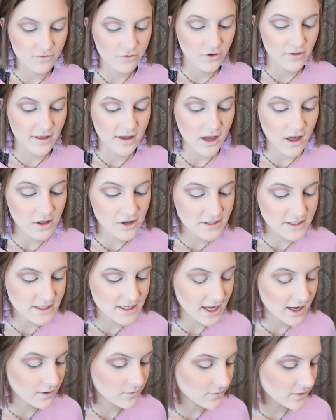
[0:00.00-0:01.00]
And for the color
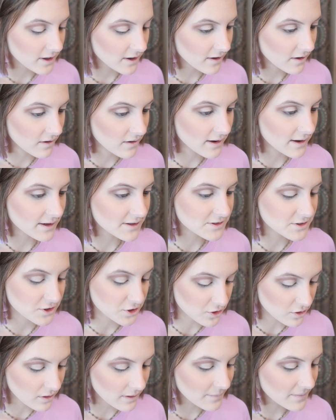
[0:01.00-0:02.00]
today, we are going
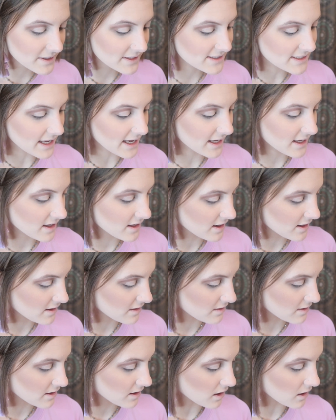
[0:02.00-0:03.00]
to be
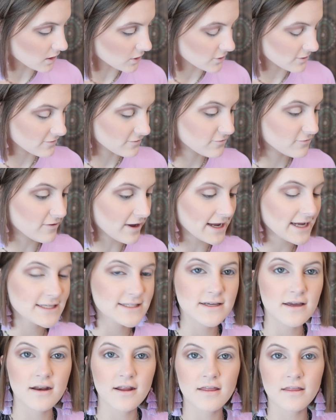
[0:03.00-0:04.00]
taking the color
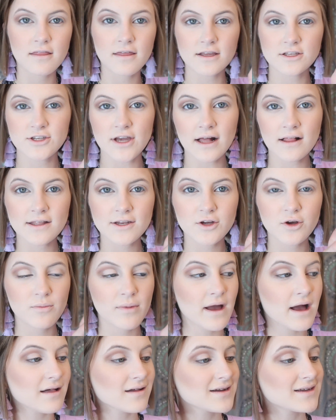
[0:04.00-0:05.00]
Faint in the Jaclyn Hill
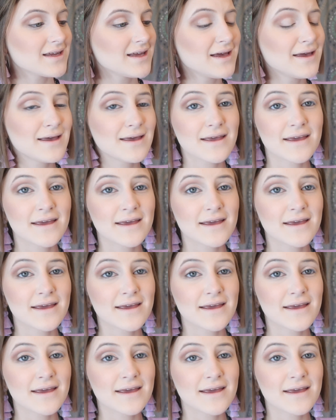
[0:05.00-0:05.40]
palette.